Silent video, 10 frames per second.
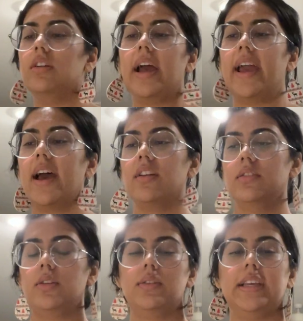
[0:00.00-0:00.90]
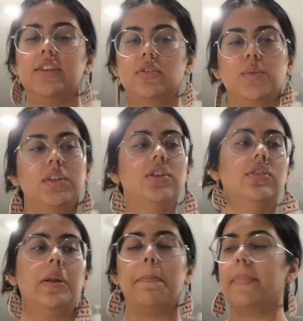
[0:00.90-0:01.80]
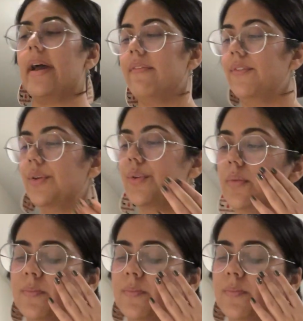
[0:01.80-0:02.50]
had associations with good and bad food.